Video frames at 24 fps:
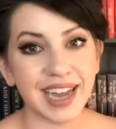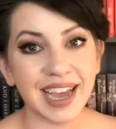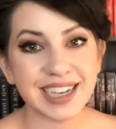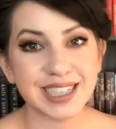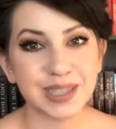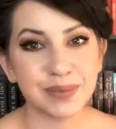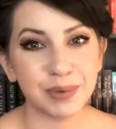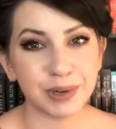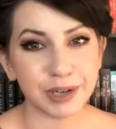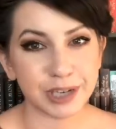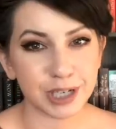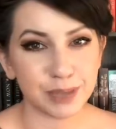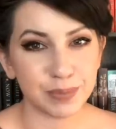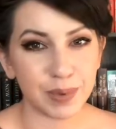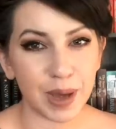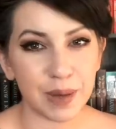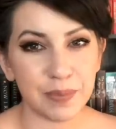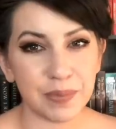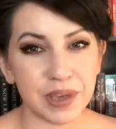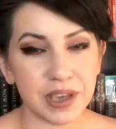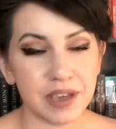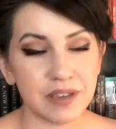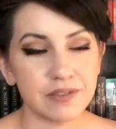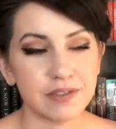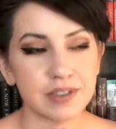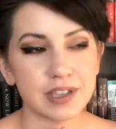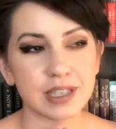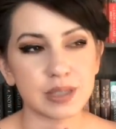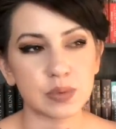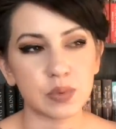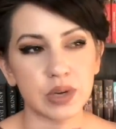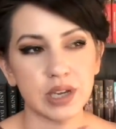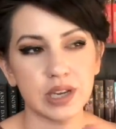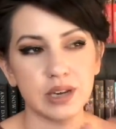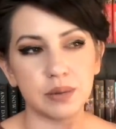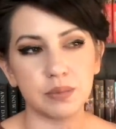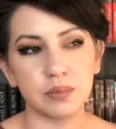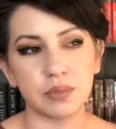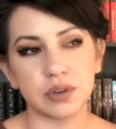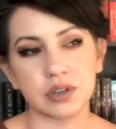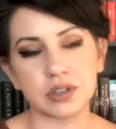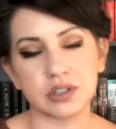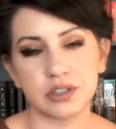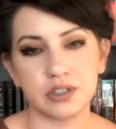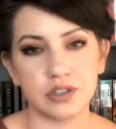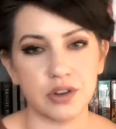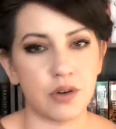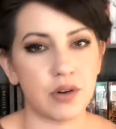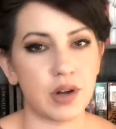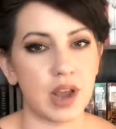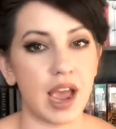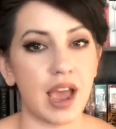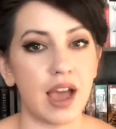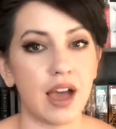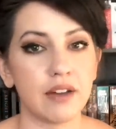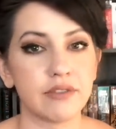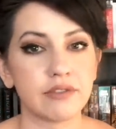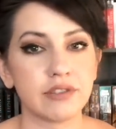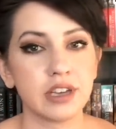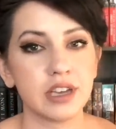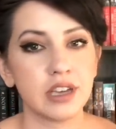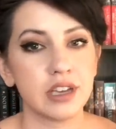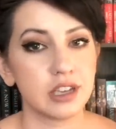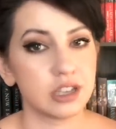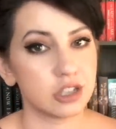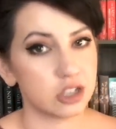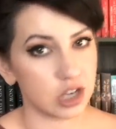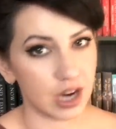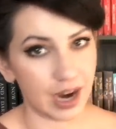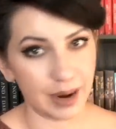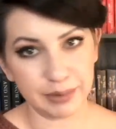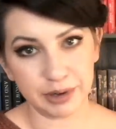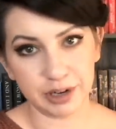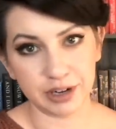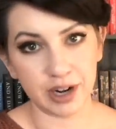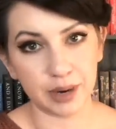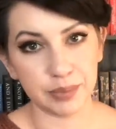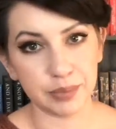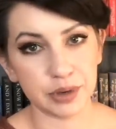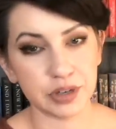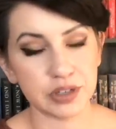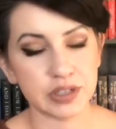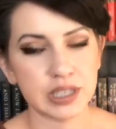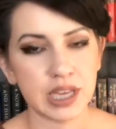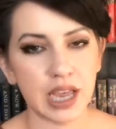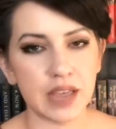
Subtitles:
Next bookish pet peeve is when books don't have chapter numbers.